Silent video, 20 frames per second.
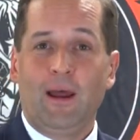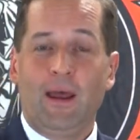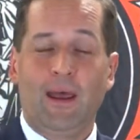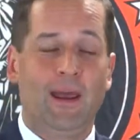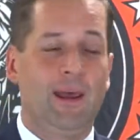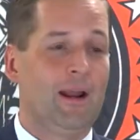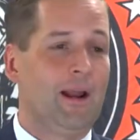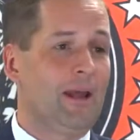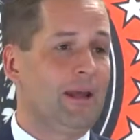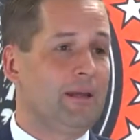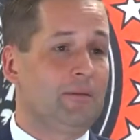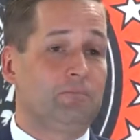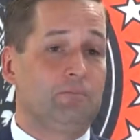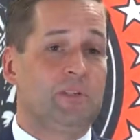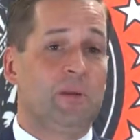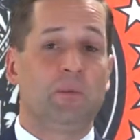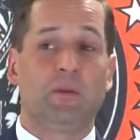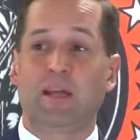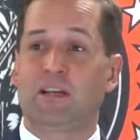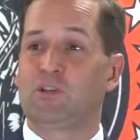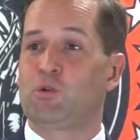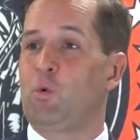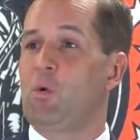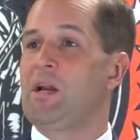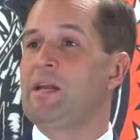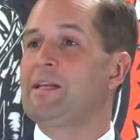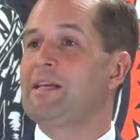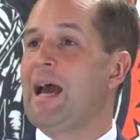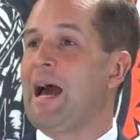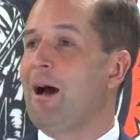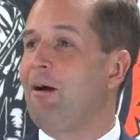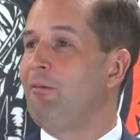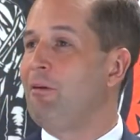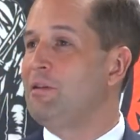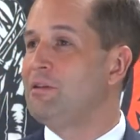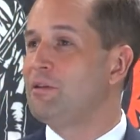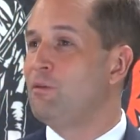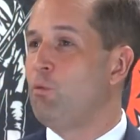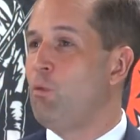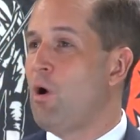and something like 20
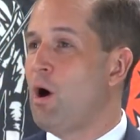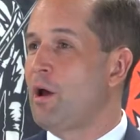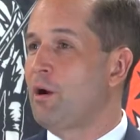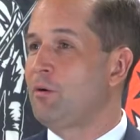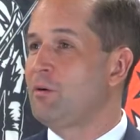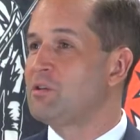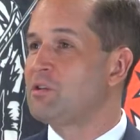gallons of water